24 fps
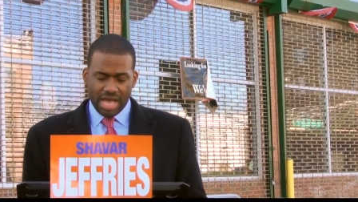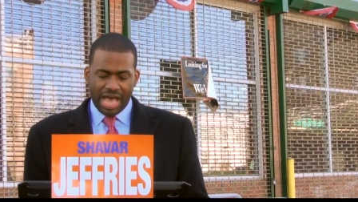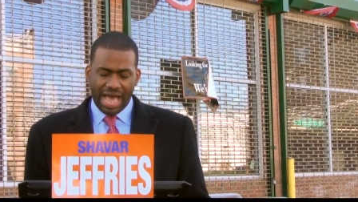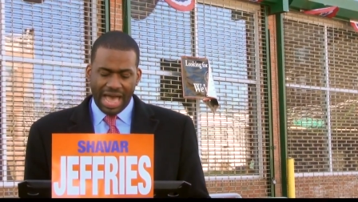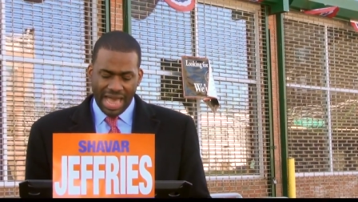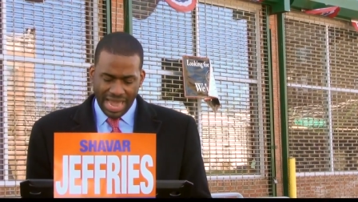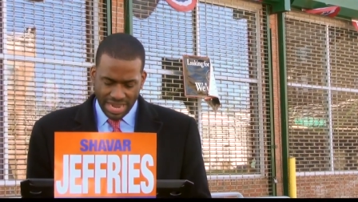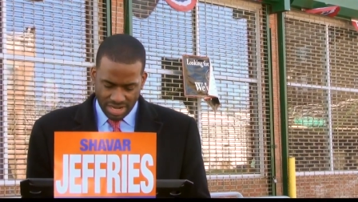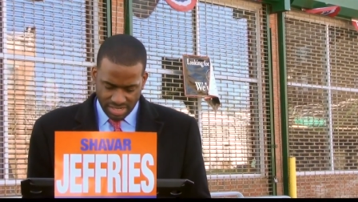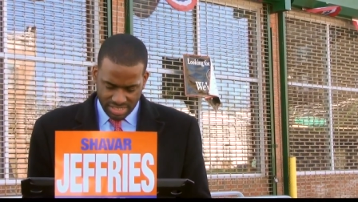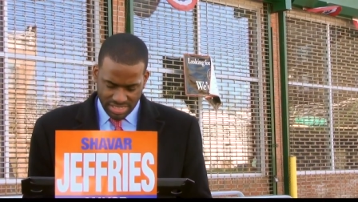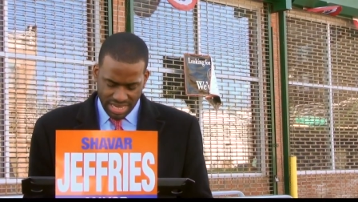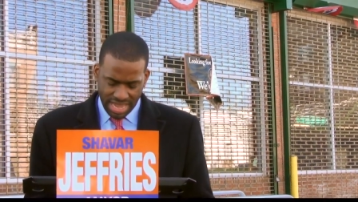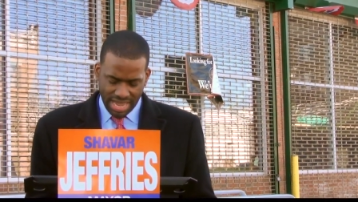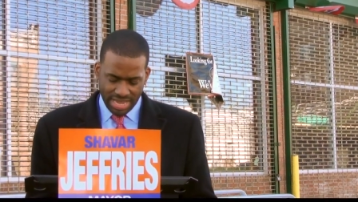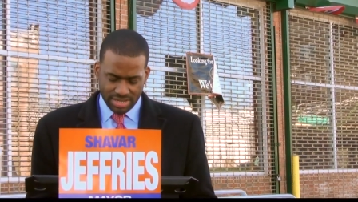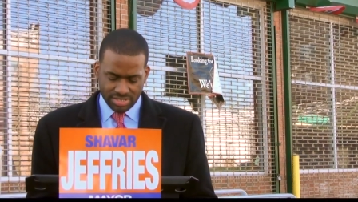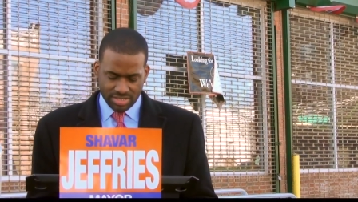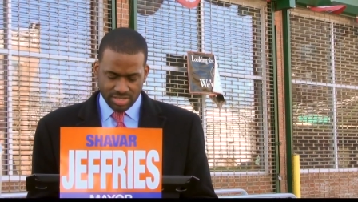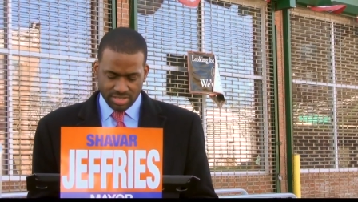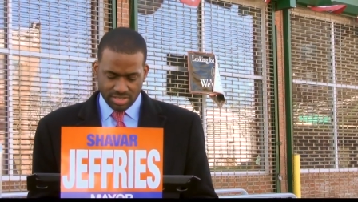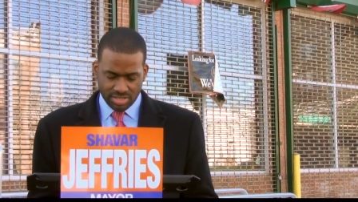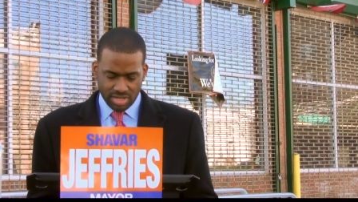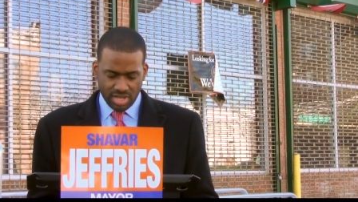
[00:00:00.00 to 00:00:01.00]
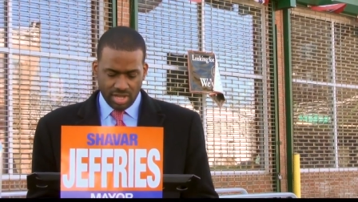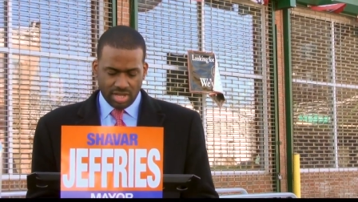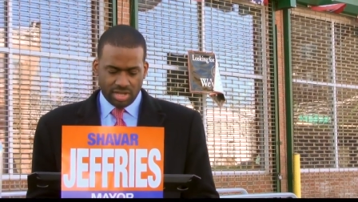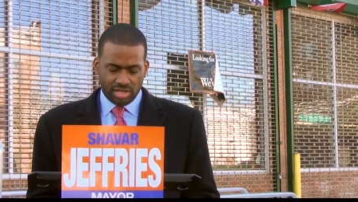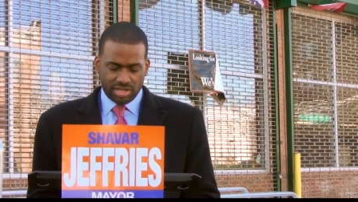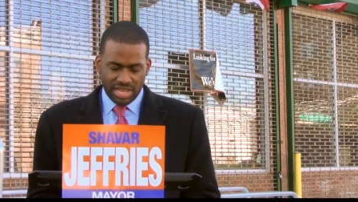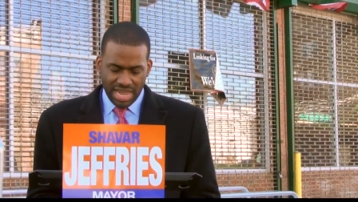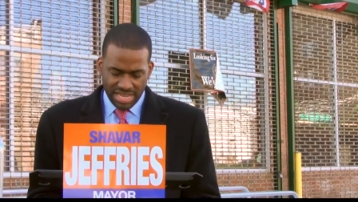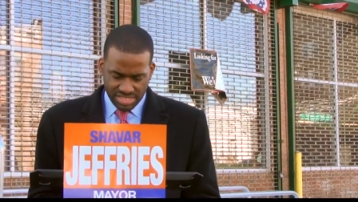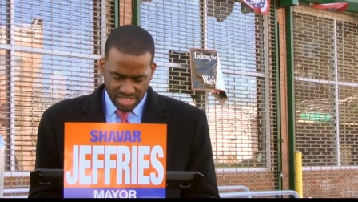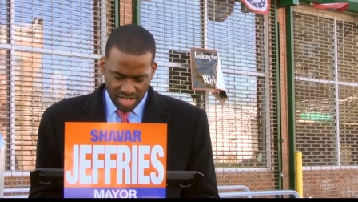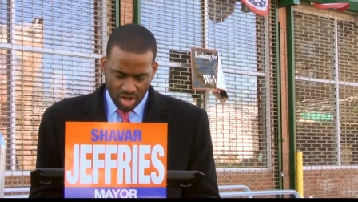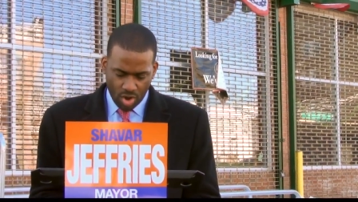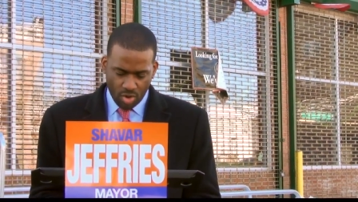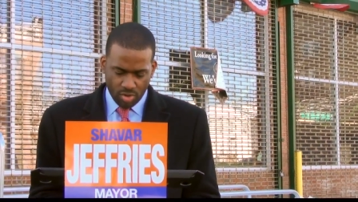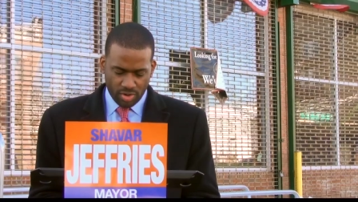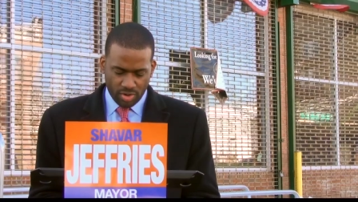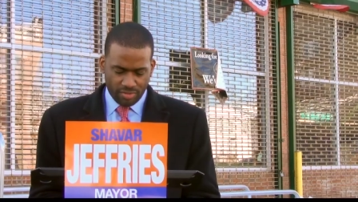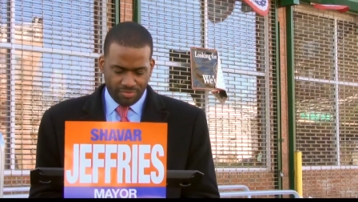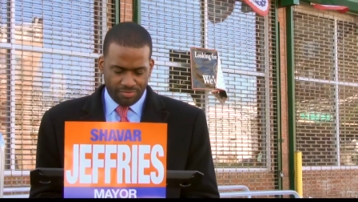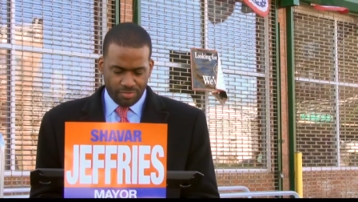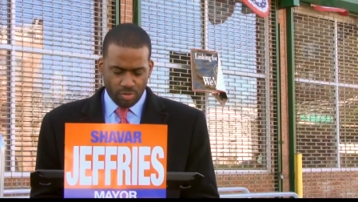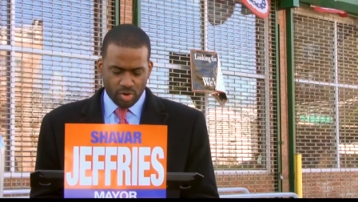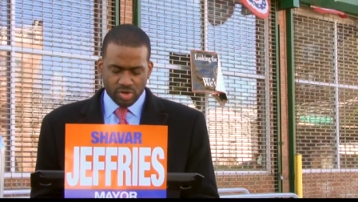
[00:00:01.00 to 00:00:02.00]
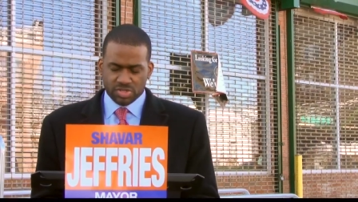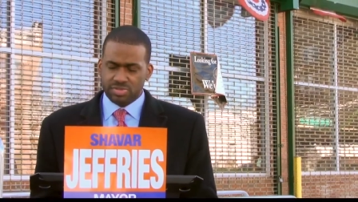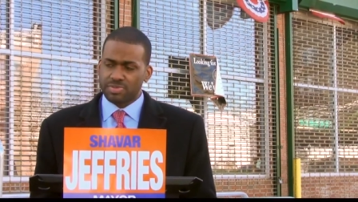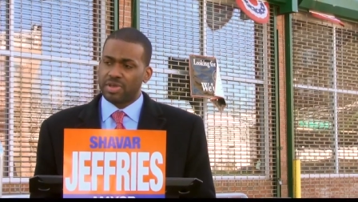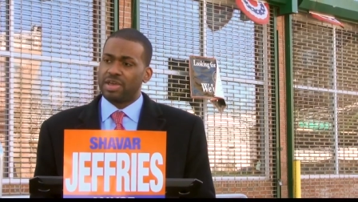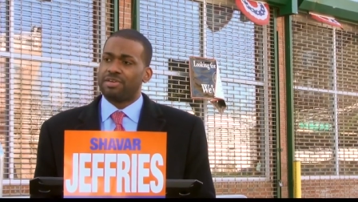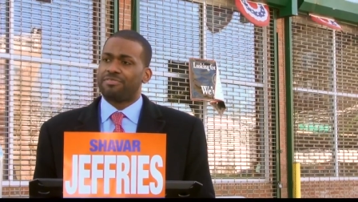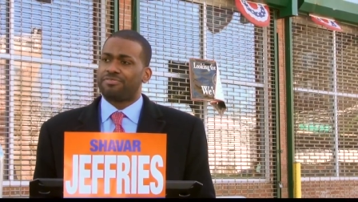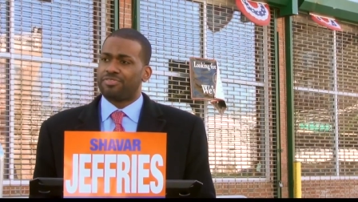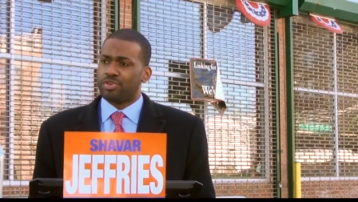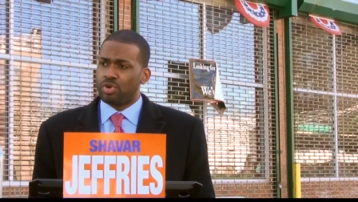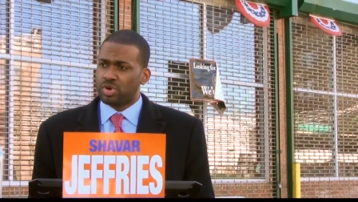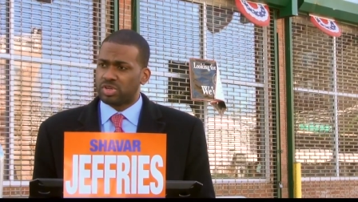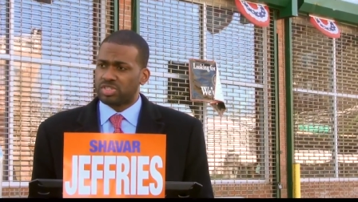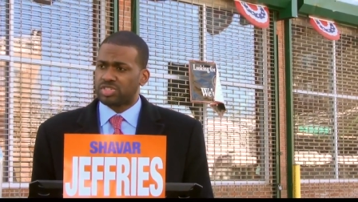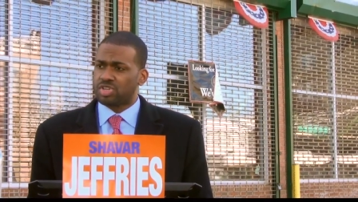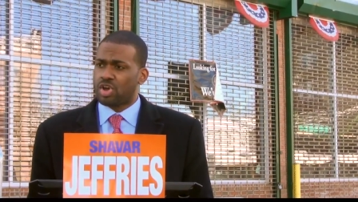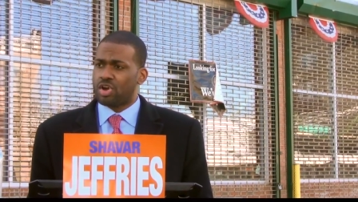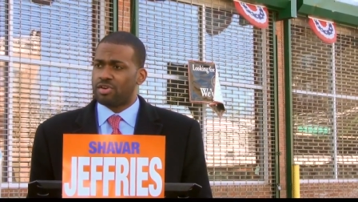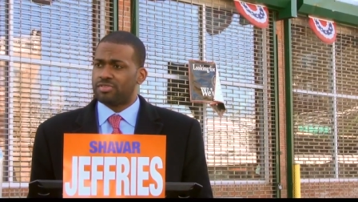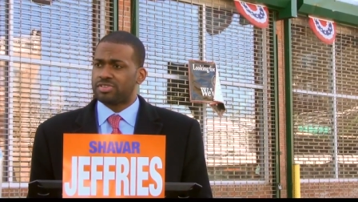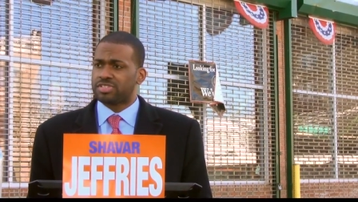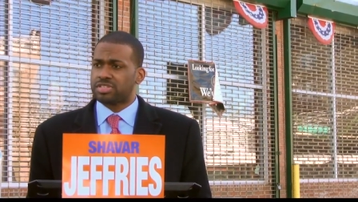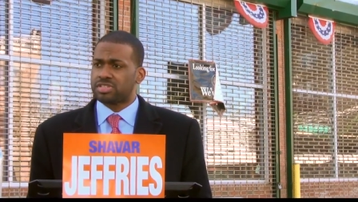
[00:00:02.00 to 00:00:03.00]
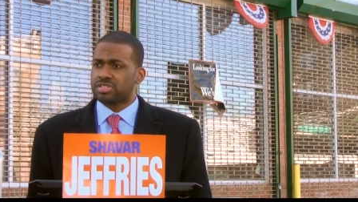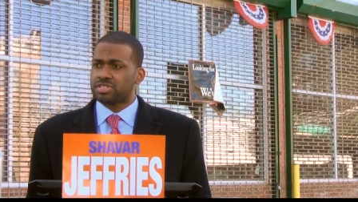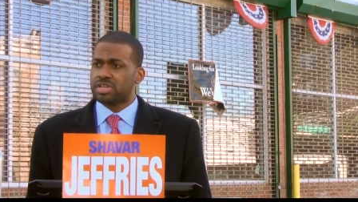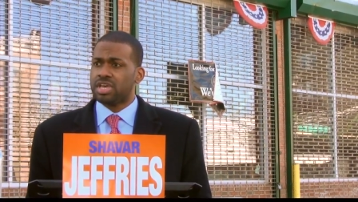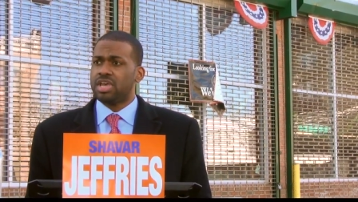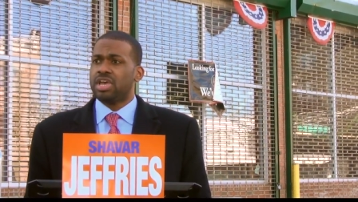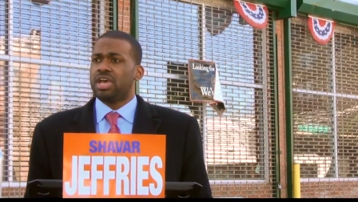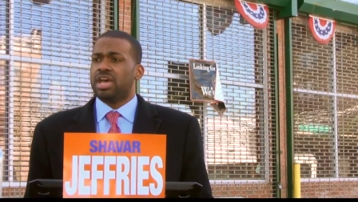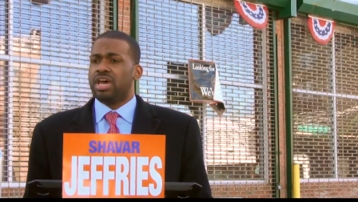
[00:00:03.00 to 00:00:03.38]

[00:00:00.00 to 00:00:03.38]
higher taxes, less code enforcement, and fewer services.